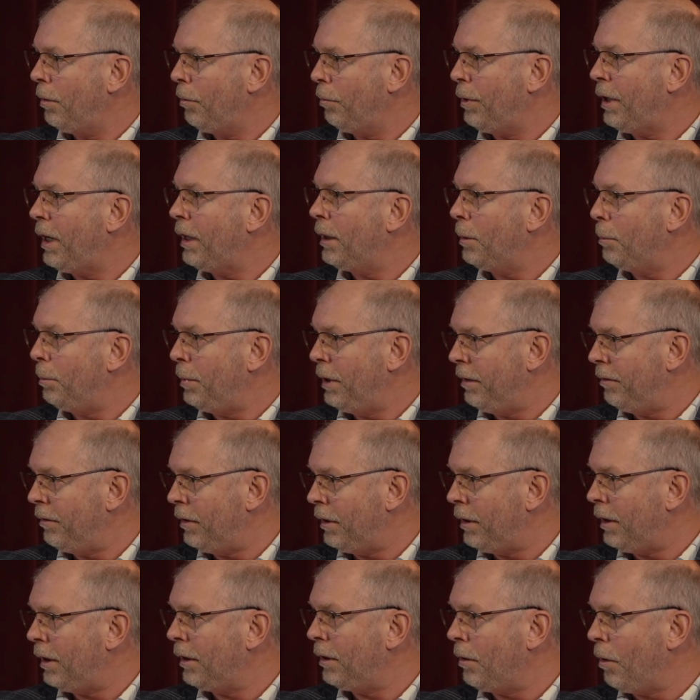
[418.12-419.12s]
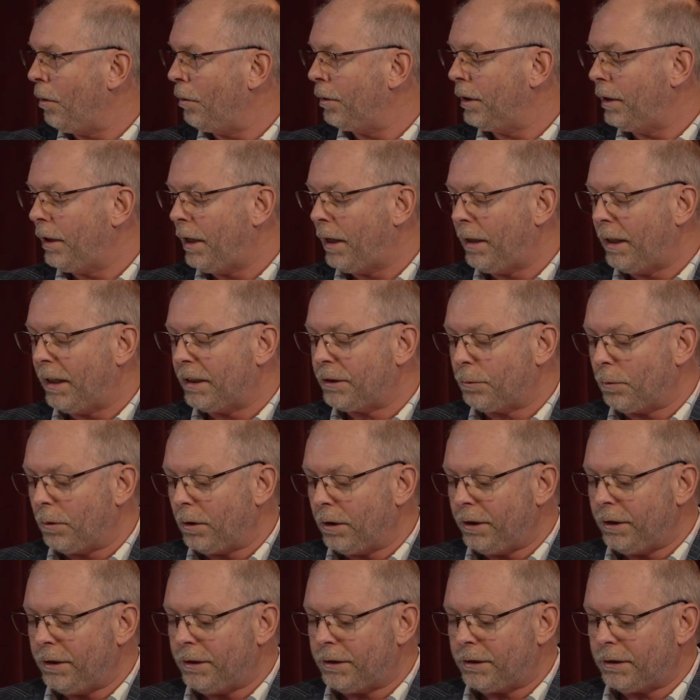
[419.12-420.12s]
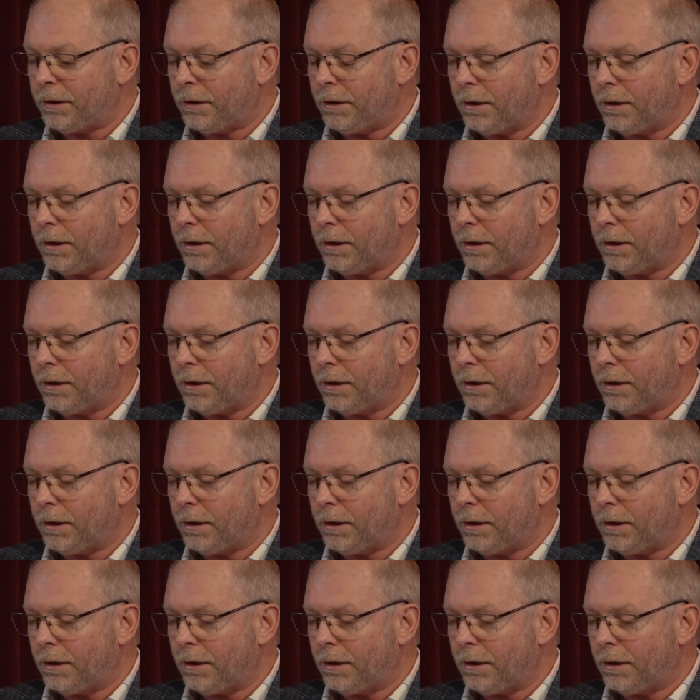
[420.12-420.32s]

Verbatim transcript: We had to pivot and go to that next release.